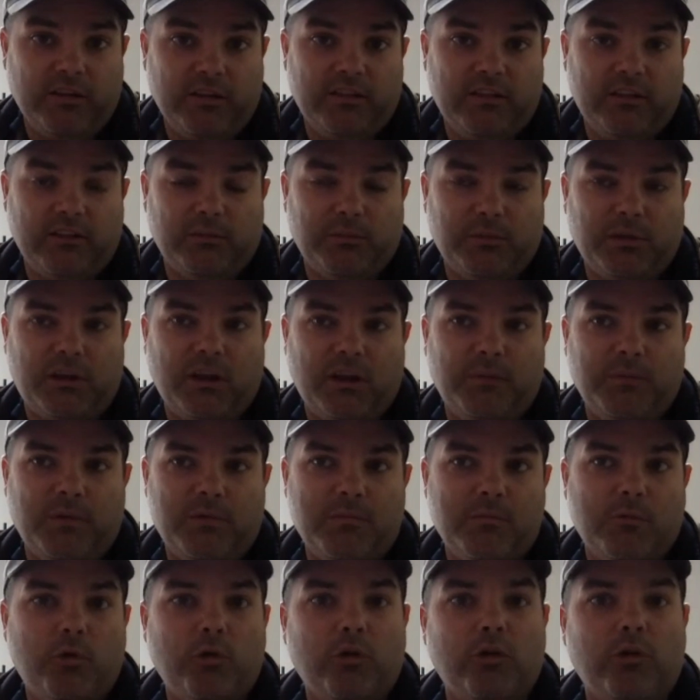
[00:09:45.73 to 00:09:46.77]
and they're
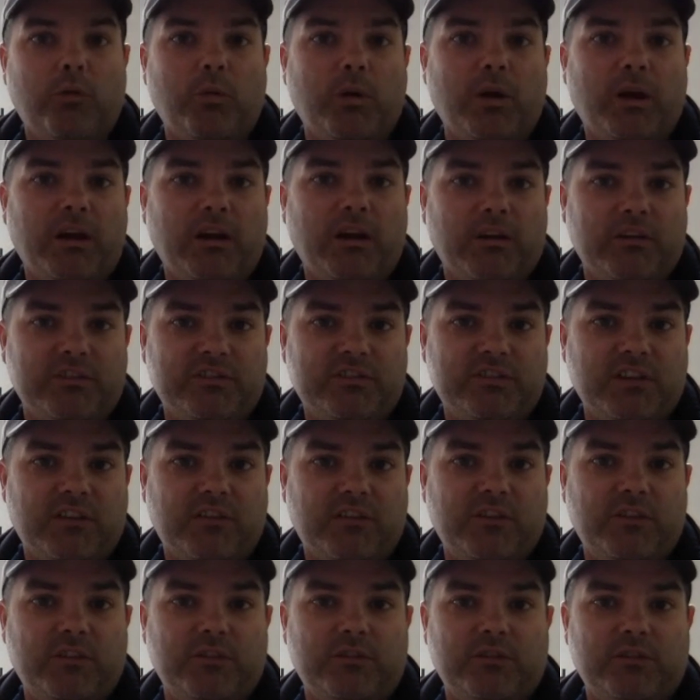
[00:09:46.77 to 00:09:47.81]
becoming more aware of stuff
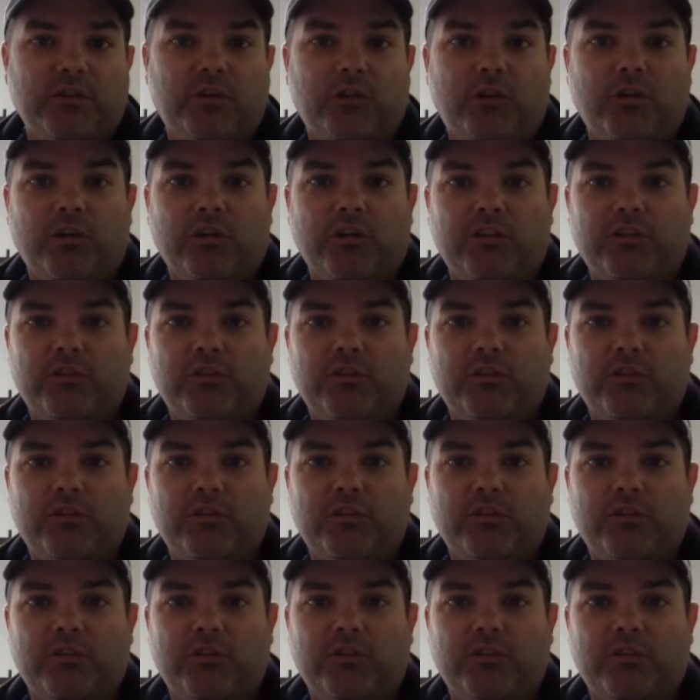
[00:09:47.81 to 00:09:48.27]
in their yard,